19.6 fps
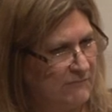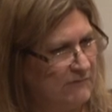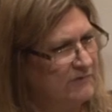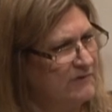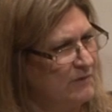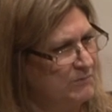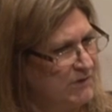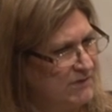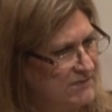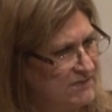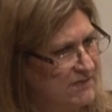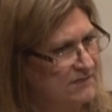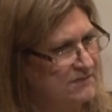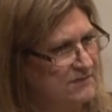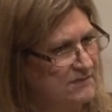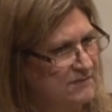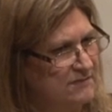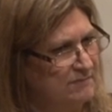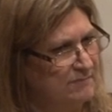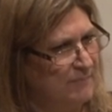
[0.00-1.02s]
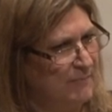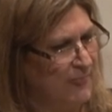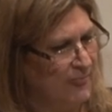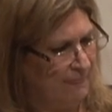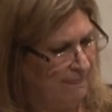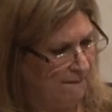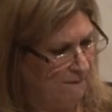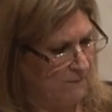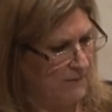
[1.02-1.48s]
Does that make sense?
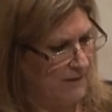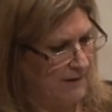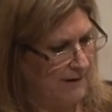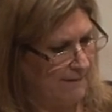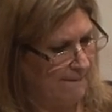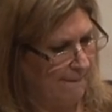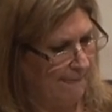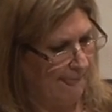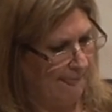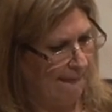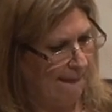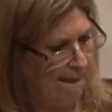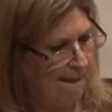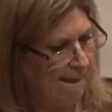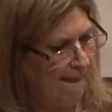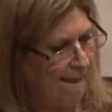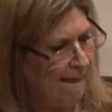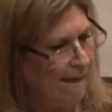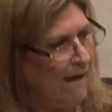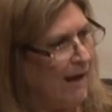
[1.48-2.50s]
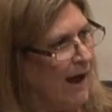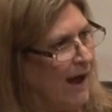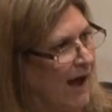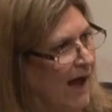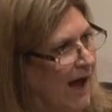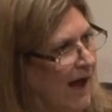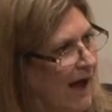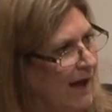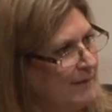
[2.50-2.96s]
Okay.
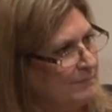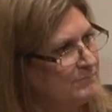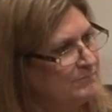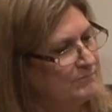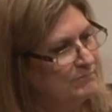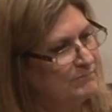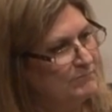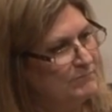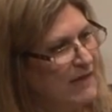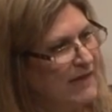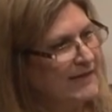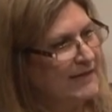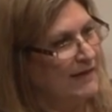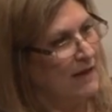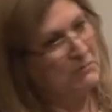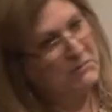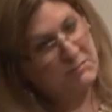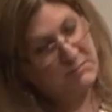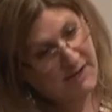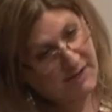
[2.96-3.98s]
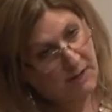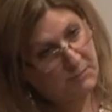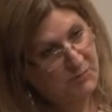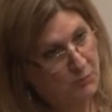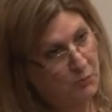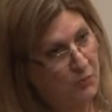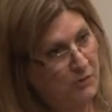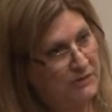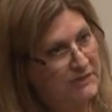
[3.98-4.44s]
I'm making, I'm going to make up
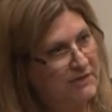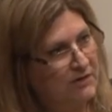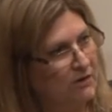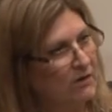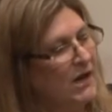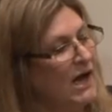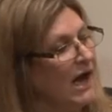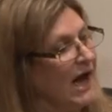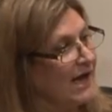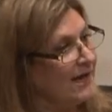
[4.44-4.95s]
a word here,